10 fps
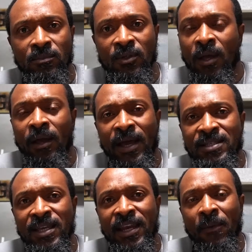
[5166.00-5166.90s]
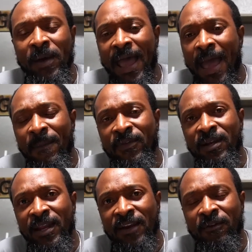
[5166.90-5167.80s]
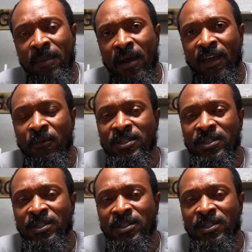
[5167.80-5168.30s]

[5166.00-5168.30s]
Y'all not seeing that what happened to the Native American